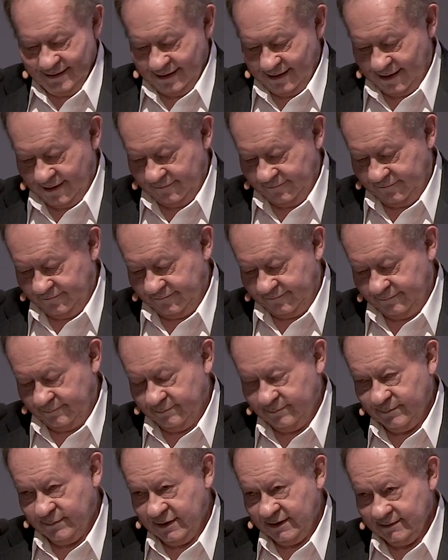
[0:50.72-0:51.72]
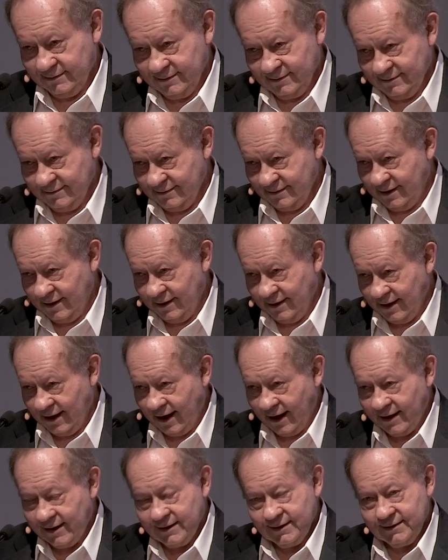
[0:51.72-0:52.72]
have been
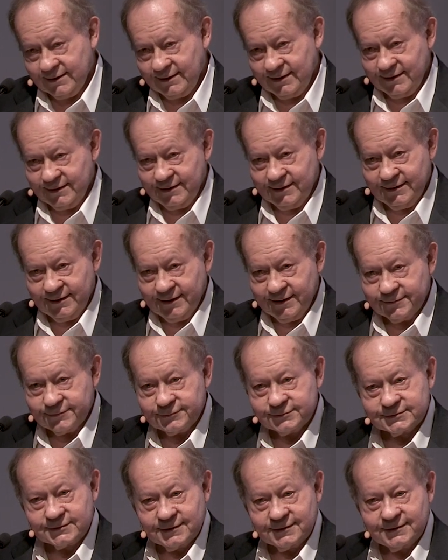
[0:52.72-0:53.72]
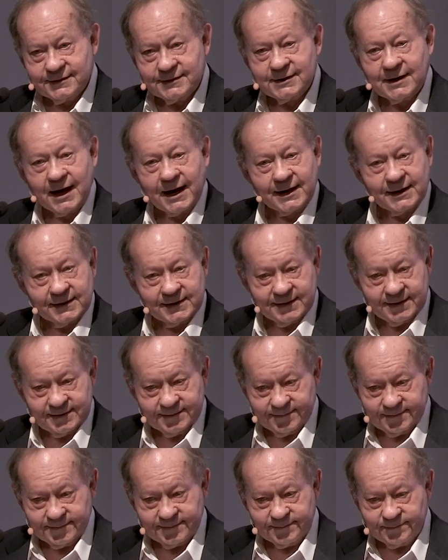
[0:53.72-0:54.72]
highly interested and highly
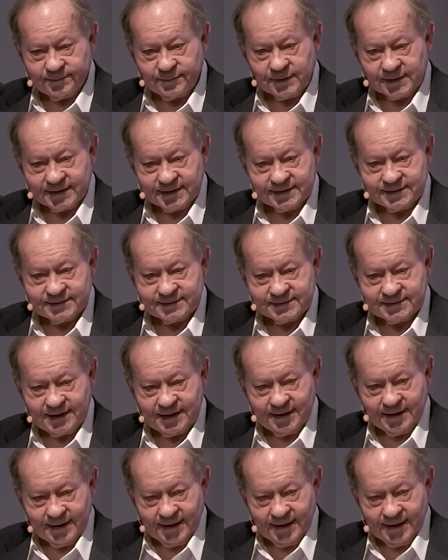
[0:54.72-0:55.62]
pleased.